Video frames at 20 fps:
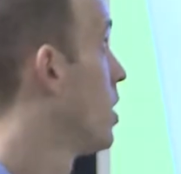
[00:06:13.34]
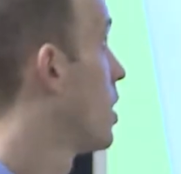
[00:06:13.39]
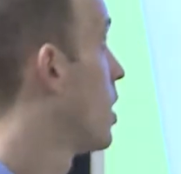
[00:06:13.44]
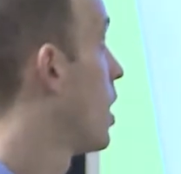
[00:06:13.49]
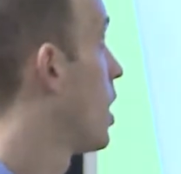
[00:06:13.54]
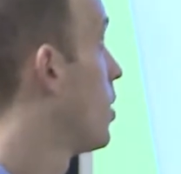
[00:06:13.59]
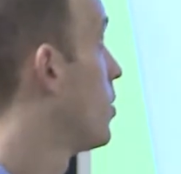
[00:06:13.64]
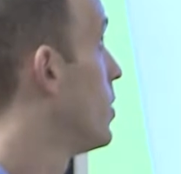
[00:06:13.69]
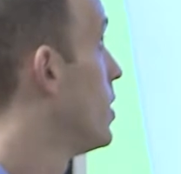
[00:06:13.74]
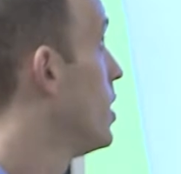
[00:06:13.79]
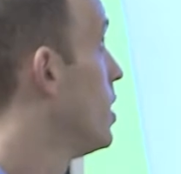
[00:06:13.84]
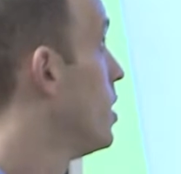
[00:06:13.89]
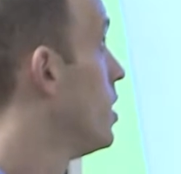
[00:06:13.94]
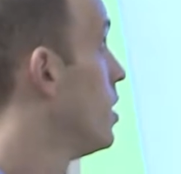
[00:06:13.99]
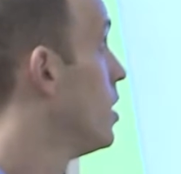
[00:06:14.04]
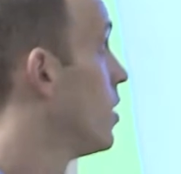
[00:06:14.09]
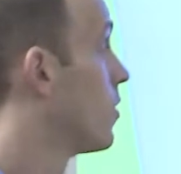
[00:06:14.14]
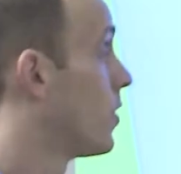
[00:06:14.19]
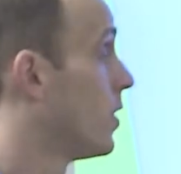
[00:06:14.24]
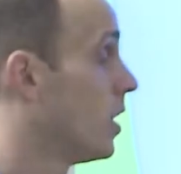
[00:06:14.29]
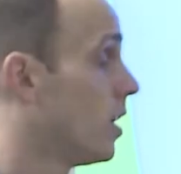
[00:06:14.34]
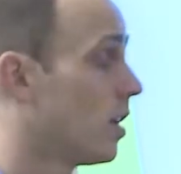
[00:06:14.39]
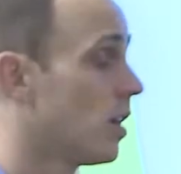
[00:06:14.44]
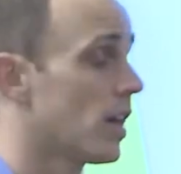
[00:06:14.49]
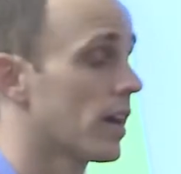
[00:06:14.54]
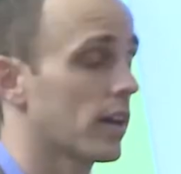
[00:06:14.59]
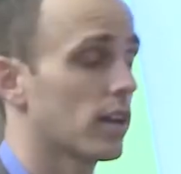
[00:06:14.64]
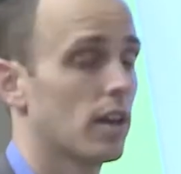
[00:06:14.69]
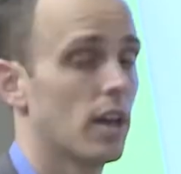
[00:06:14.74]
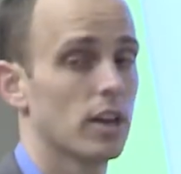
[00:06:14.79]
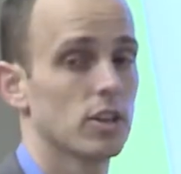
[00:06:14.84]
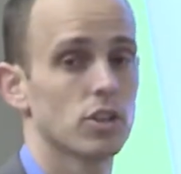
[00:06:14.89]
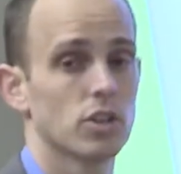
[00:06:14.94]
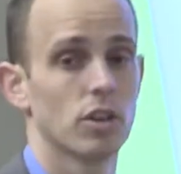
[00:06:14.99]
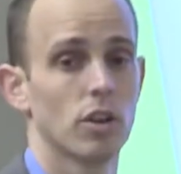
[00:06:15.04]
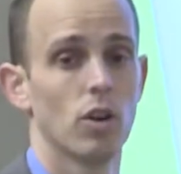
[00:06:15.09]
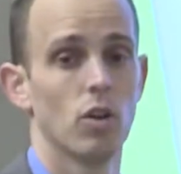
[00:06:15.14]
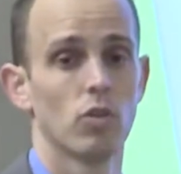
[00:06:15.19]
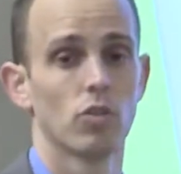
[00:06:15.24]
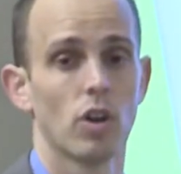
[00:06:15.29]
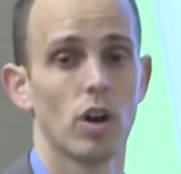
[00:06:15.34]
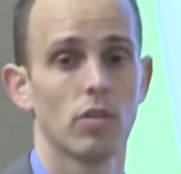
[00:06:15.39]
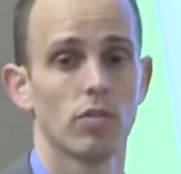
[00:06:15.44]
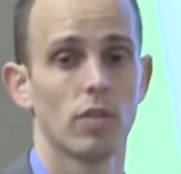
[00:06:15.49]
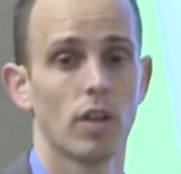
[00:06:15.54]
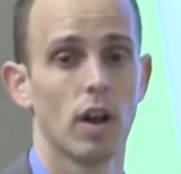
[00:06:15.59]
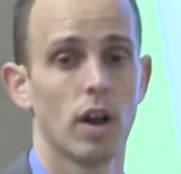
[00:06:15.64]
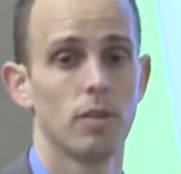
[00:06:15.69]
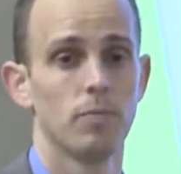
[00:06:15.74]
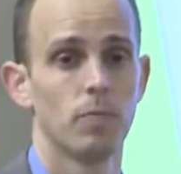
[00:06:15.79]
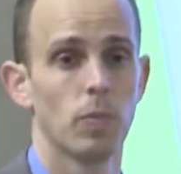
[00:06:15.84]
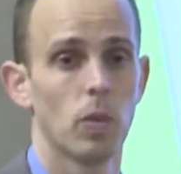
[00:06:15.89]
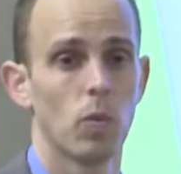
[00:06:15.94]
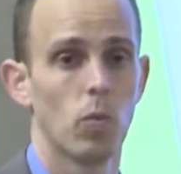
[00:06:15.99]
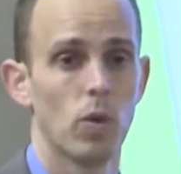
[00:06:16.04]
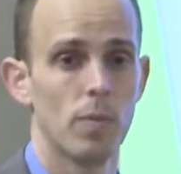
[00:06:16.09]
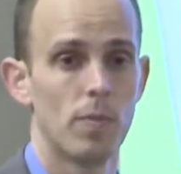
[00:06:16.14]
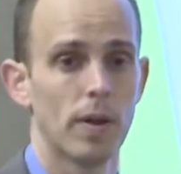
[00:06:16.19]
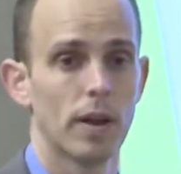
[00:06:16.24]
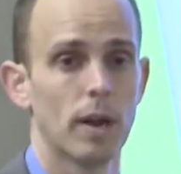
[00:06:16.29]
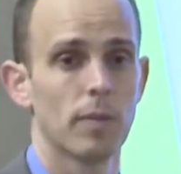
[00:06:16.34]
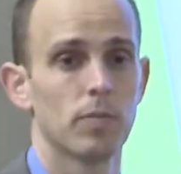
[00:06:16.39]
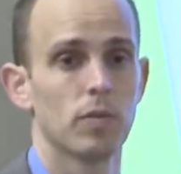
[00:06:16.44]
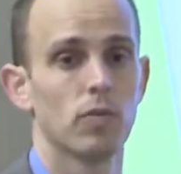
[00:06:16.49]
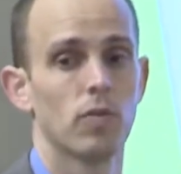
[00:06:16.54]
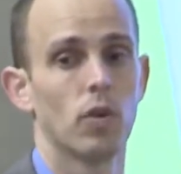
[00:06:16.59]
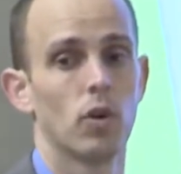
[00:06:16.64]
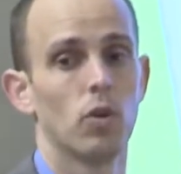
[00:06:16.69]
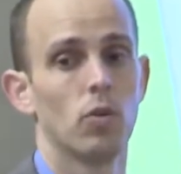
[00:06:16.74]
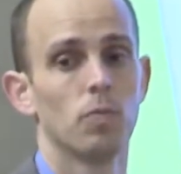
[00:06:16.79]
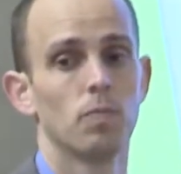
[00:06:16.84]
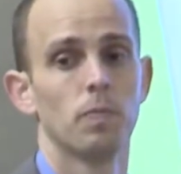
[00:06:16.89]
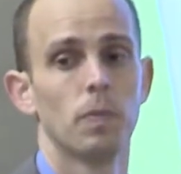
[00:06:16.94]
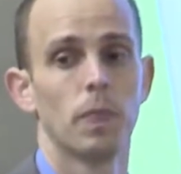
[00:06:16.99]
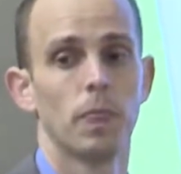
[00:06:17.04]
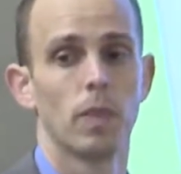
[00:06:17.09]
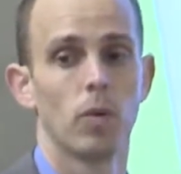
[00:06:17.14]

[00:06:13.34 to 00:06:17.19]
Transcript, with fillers: Um, if an internet connection goes offline, we pick up the phone,